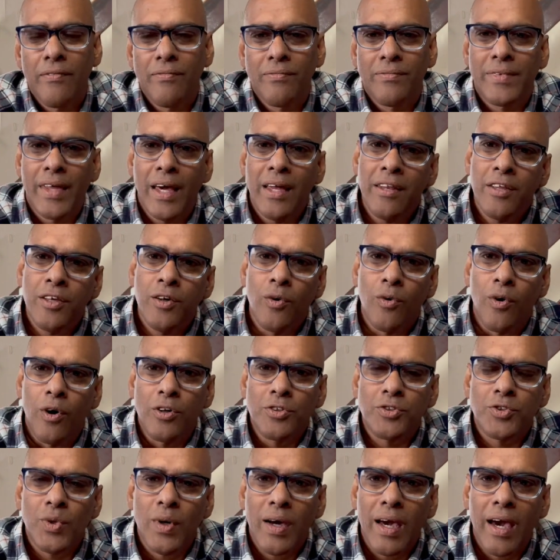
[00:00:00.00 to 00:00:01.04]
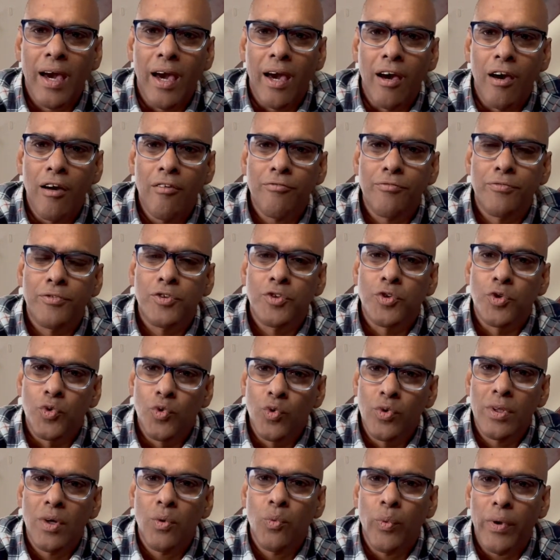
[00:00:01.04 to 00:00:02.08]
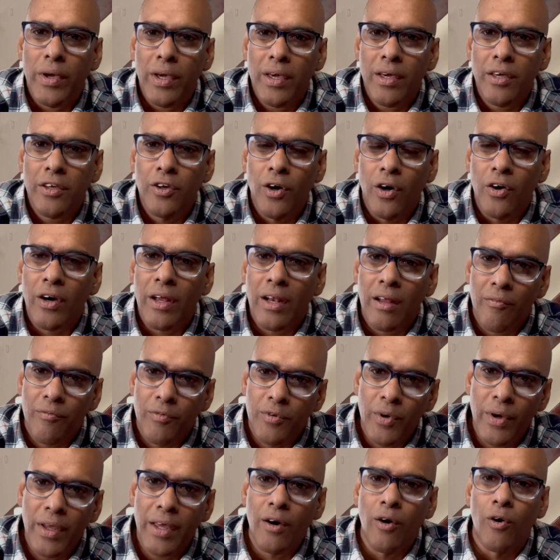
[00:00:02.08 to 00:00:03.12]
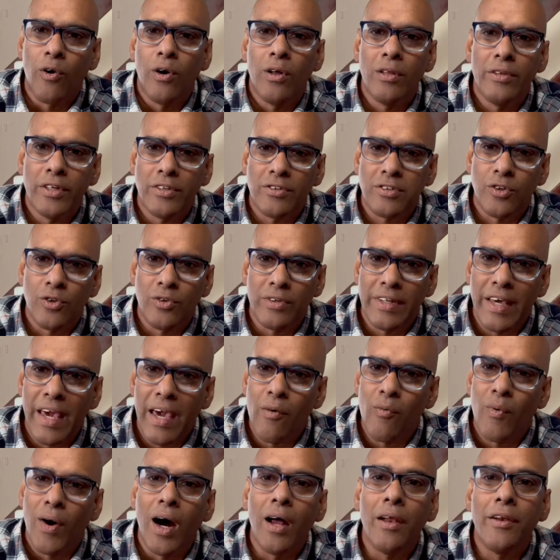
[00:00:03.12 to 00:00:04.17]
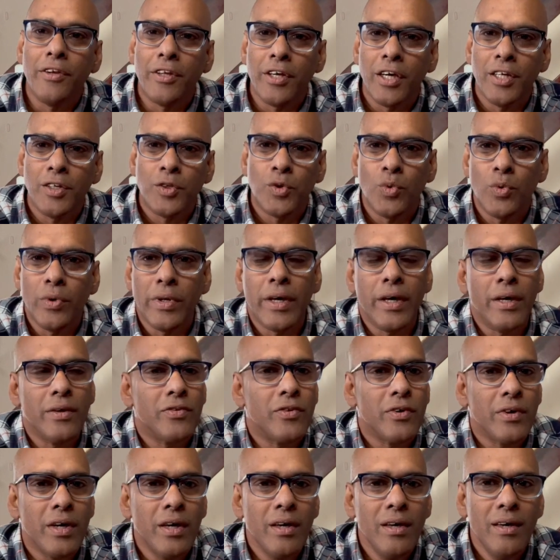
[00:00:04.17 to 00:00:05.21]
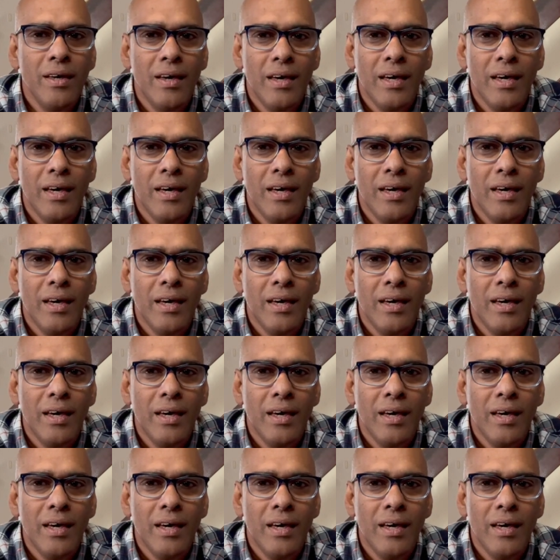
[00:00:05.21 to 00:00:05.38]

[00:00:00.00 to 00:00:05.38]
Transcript: Then you also have, through the week, you're kind of doing all this, so day 1, day 2, day 3,